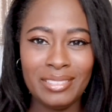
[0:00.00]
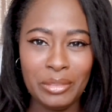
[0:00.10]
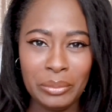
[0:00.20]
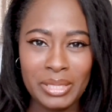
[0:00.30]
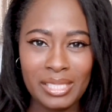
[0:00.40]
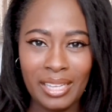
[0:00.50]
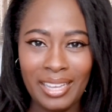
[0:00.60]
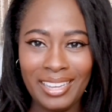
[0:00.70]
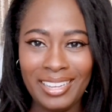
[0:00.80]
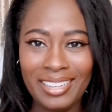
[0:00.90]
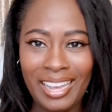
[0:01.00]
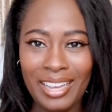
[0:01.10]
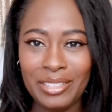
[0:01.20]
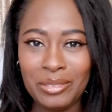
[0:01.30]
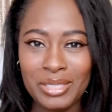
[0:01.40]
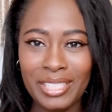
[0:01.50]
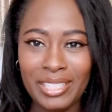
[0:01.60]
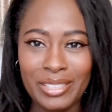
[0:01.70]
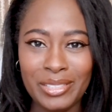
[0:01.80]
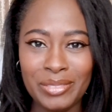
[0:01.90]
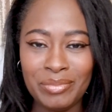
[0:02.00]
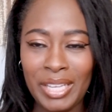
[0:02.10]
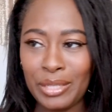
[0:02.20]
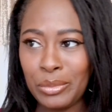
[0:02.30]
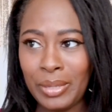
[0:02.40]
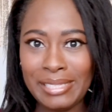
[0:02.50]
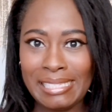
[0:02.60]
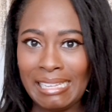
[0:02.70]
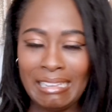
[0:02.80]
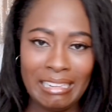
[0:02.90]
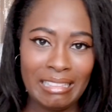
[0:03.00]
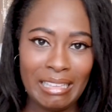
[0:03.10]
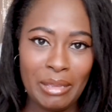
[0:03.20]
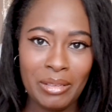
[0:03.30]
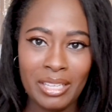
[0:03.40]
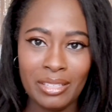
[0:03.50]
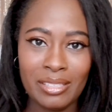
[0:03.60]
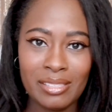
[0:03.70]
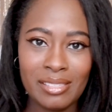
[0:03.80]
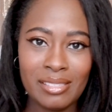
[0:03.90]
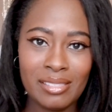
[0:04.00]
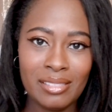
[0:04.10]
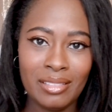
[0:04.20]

You would say, I don't tell XYZ anything because